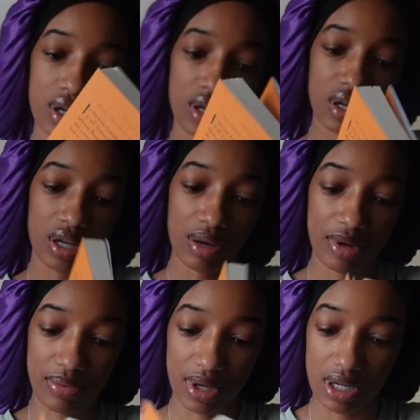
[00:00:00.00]
And how
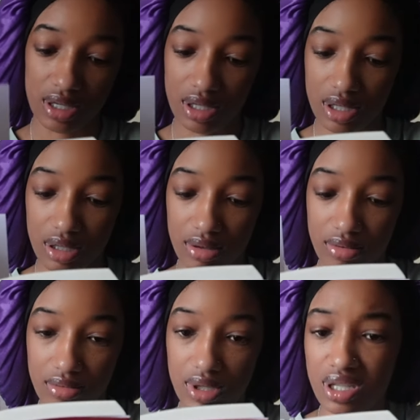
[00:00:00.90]
many pages is it?
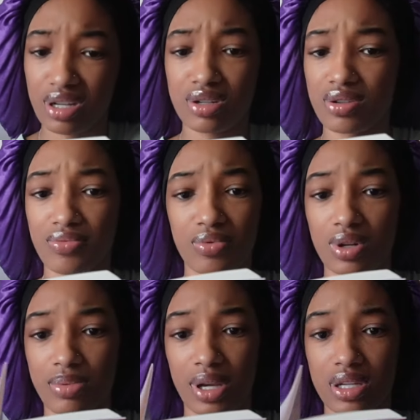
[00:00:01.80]
It's
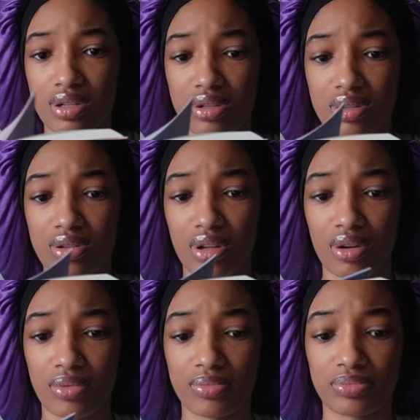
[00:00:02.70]
140 pages.
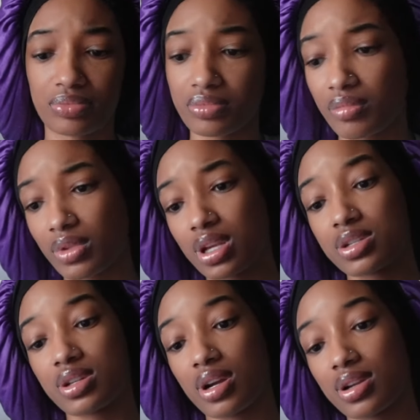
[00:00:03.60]
So
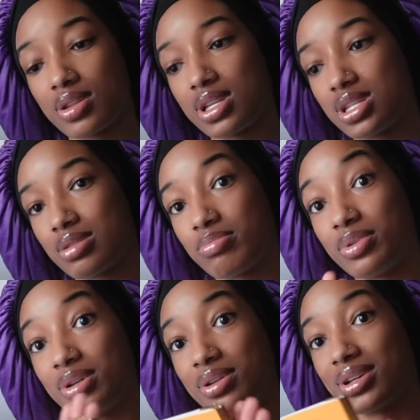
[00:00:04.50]
start on this
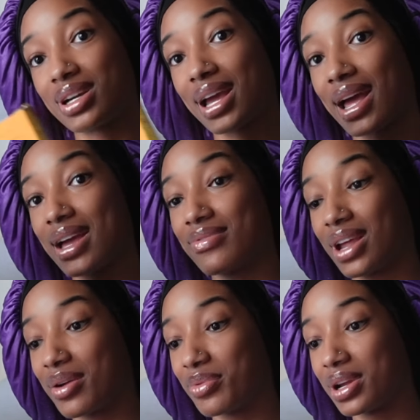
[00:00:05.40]
book. I have
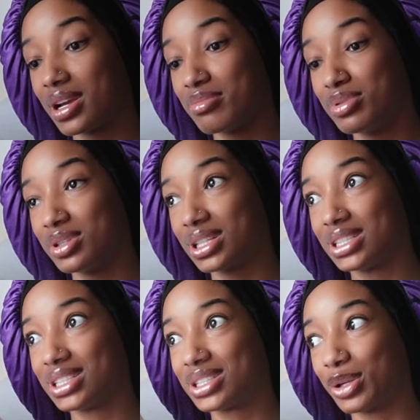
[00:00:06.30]
not read a book
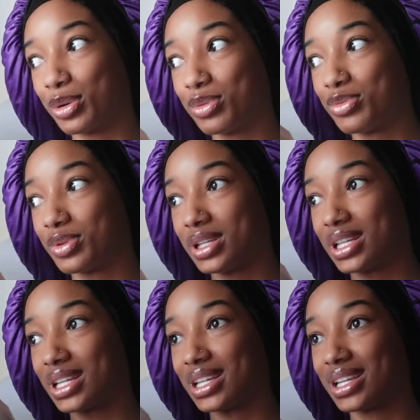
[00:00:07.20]
in so
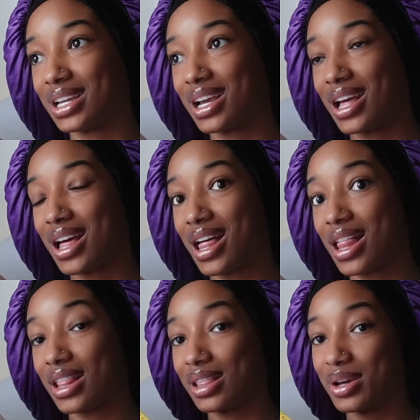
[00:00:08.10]
freaking
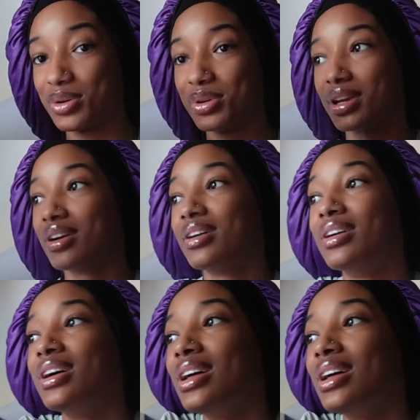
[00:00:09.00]
long, y'all.